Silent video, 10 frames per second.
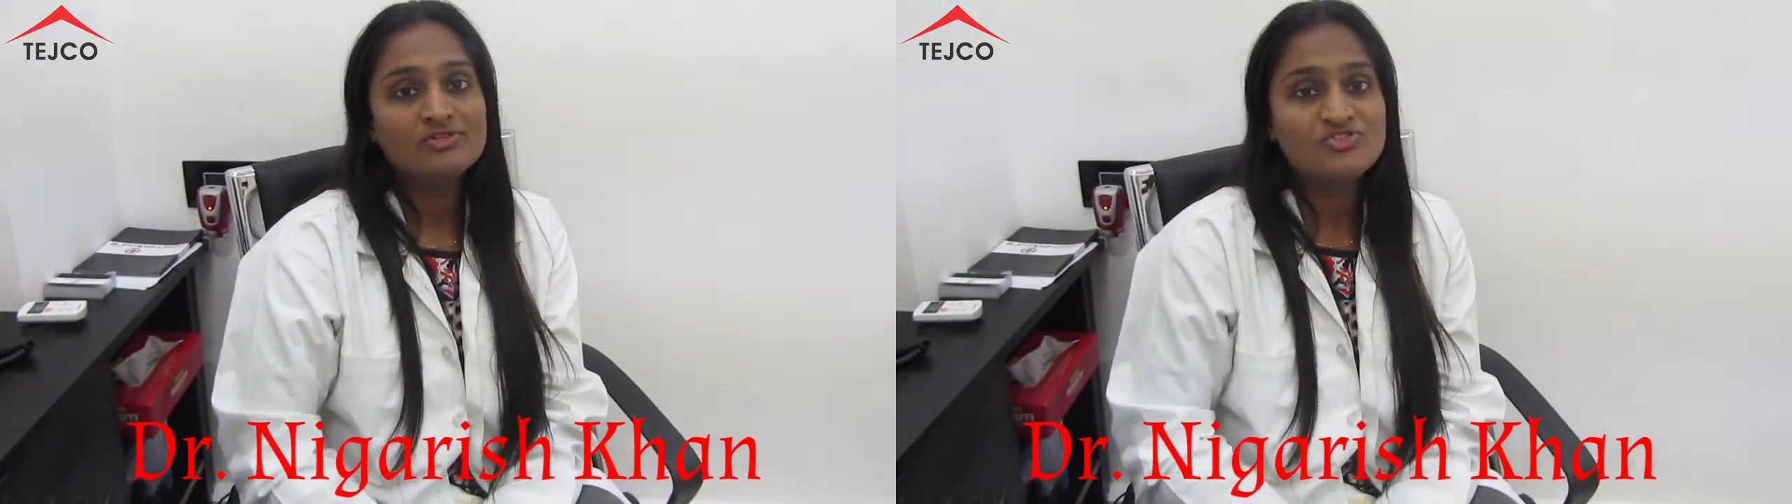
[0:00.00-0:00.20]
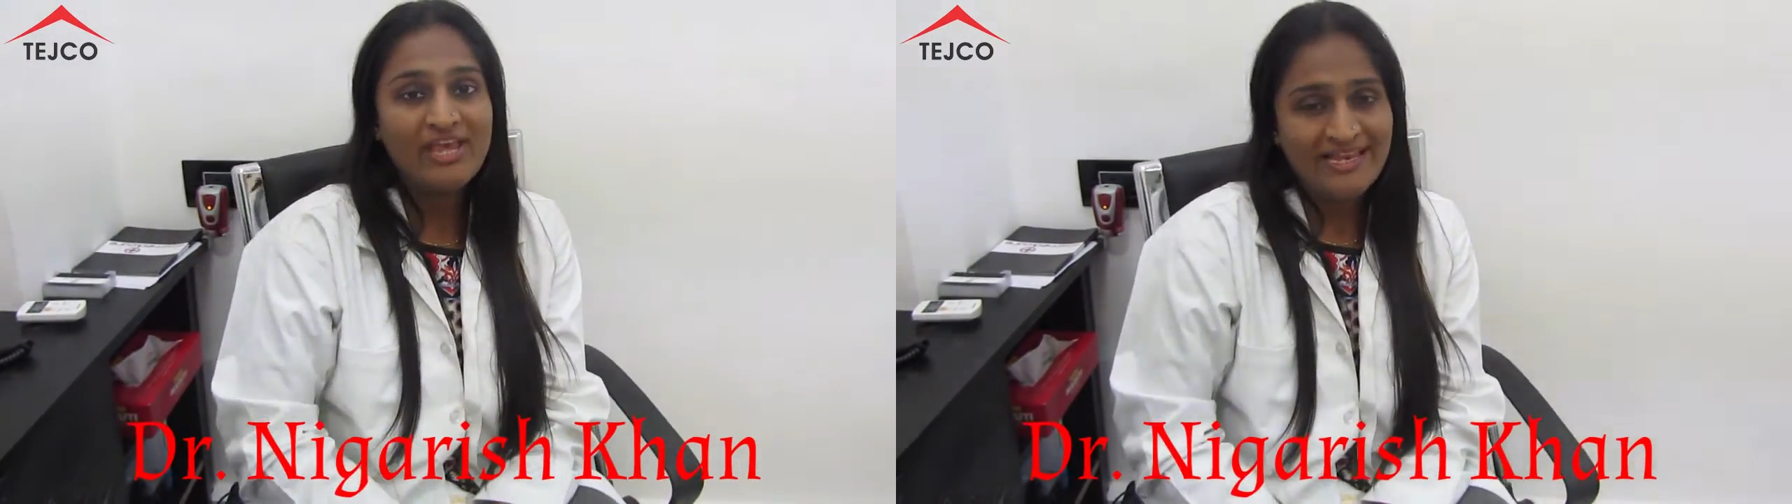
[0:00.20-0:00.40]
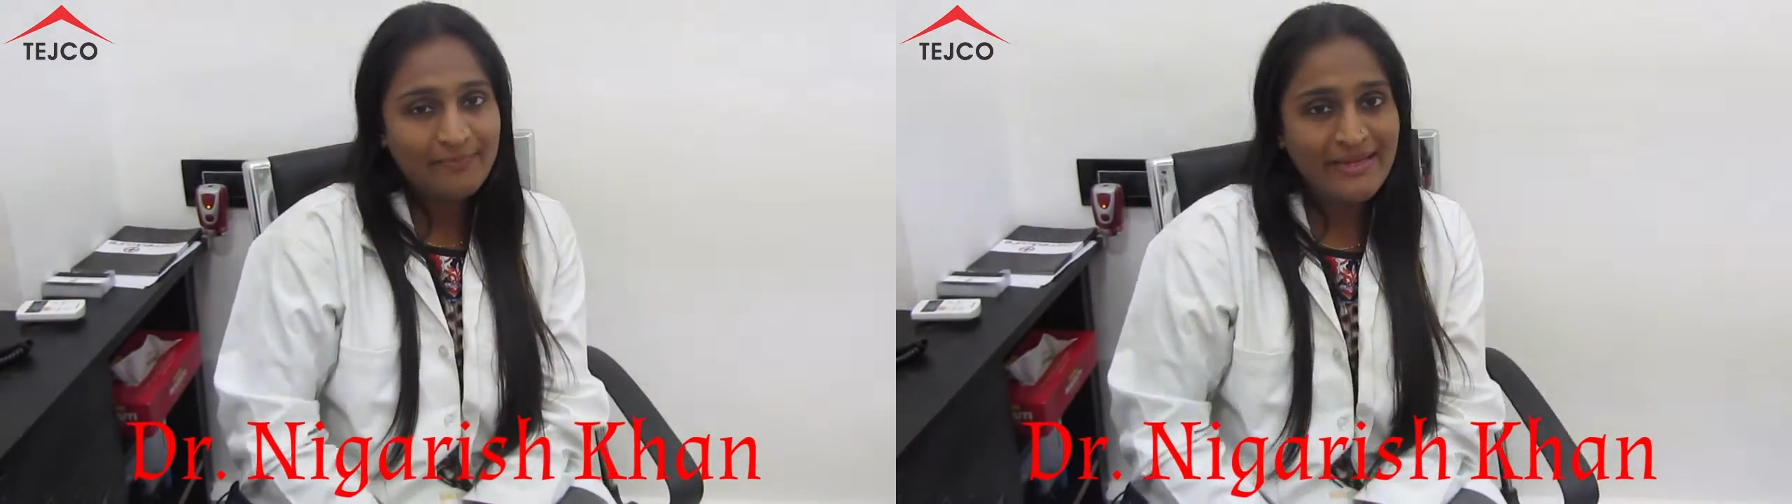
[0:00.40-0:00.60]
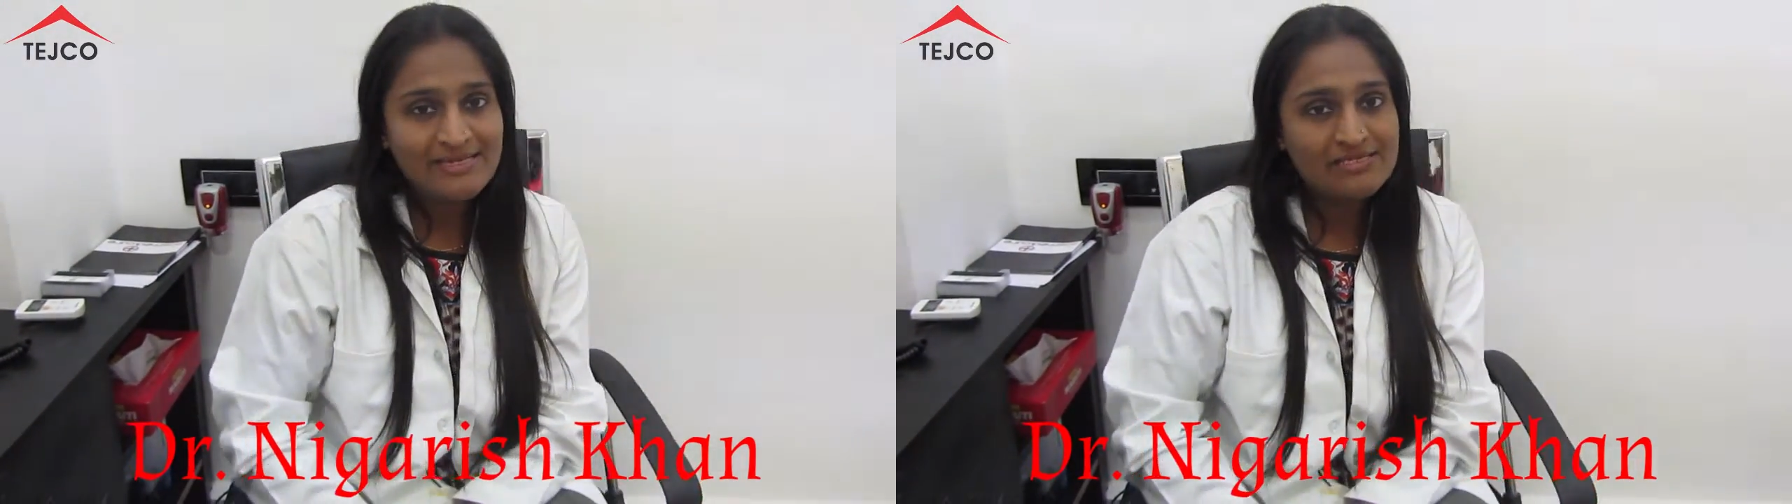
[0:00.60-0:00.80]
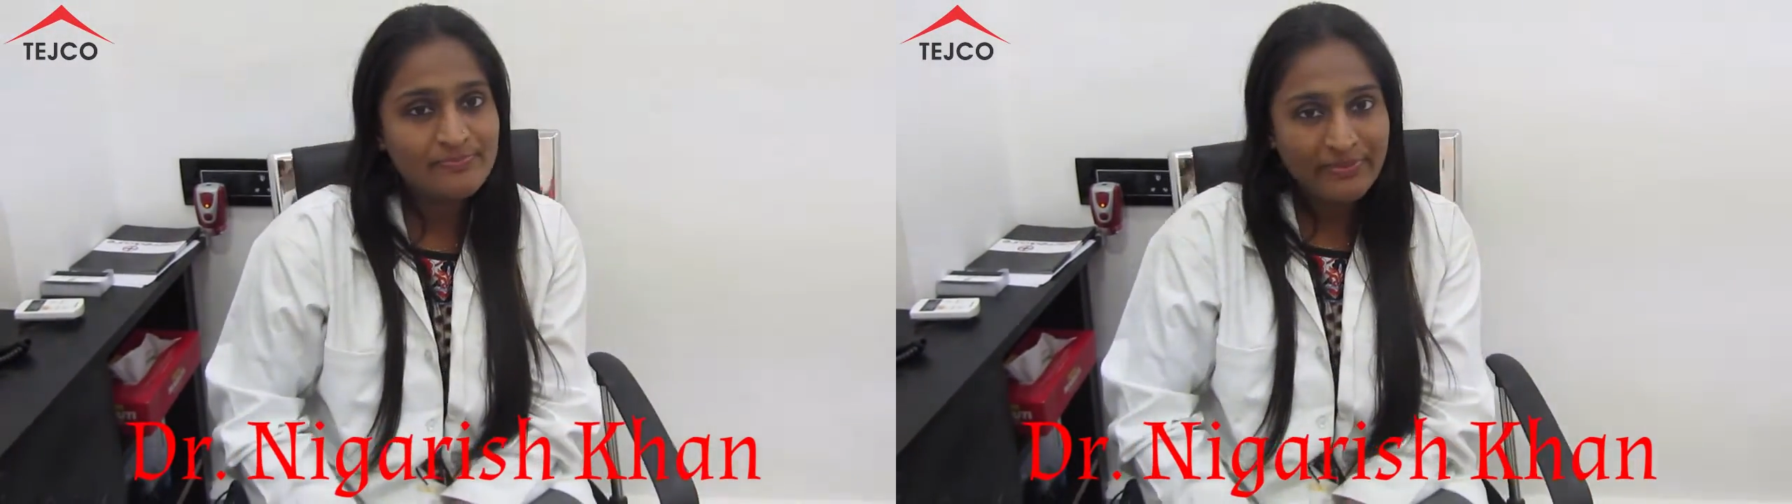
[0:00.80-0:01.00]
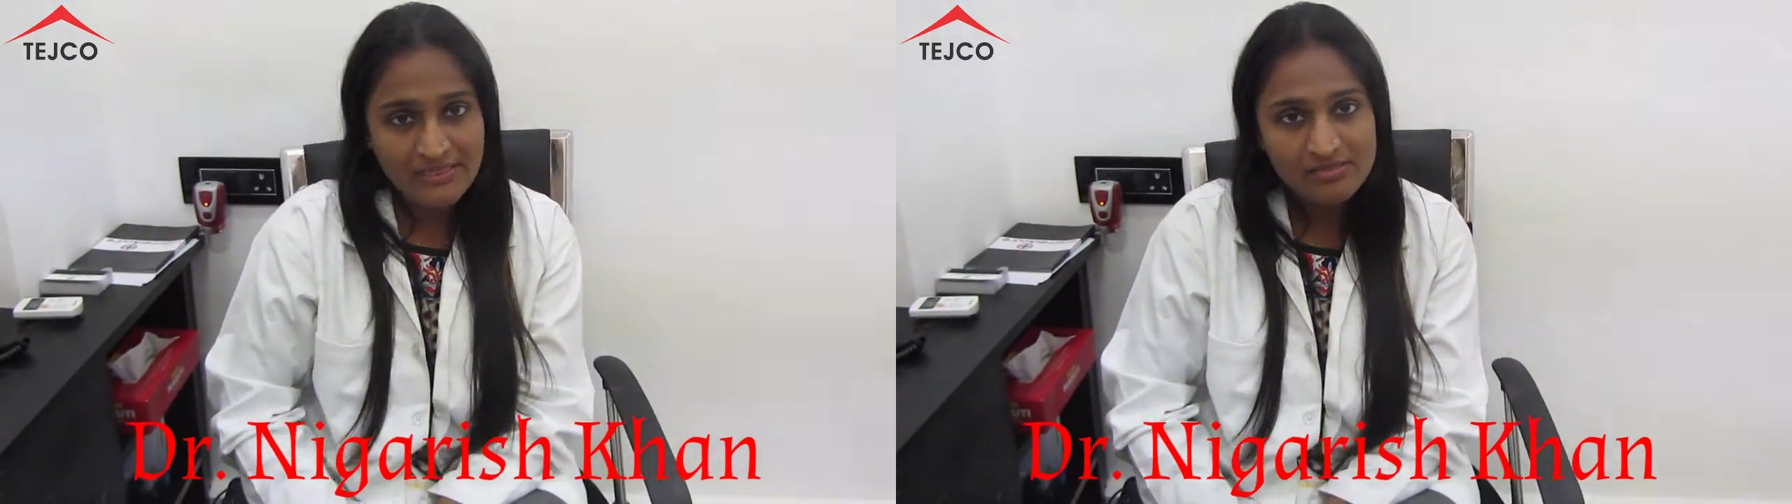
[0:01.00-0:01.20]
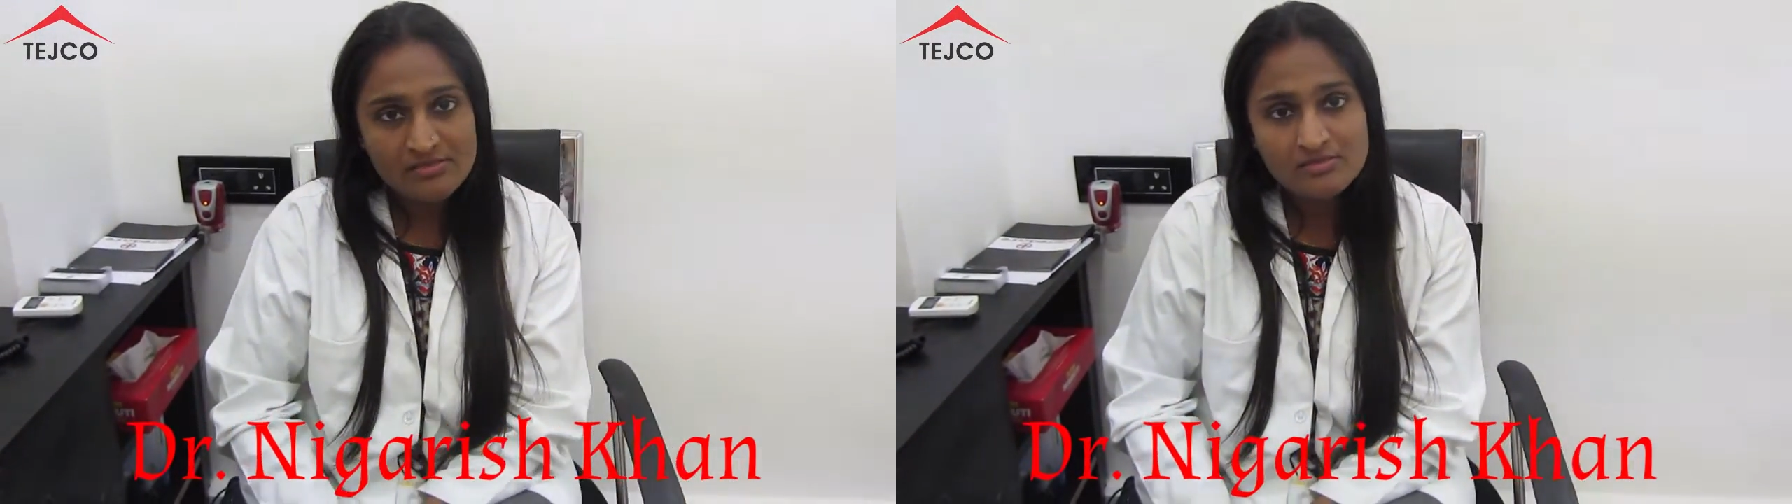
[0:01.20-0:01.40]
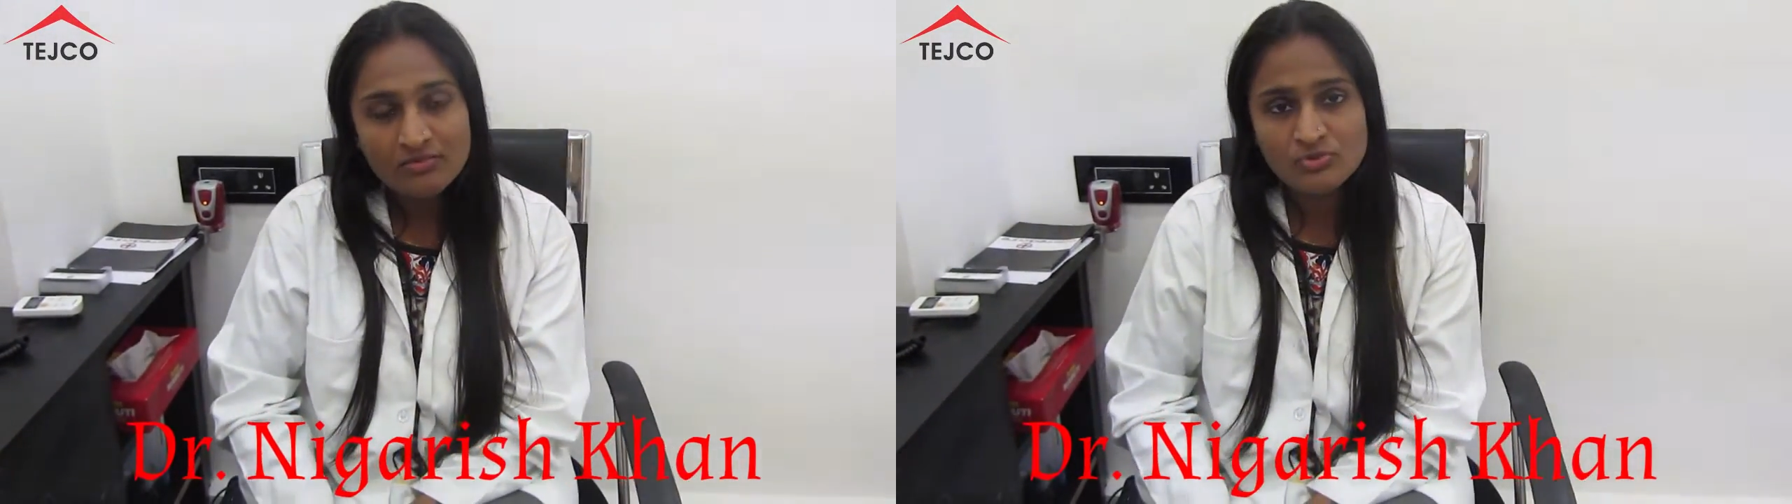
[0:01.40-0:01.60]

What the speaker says: gel-based peels,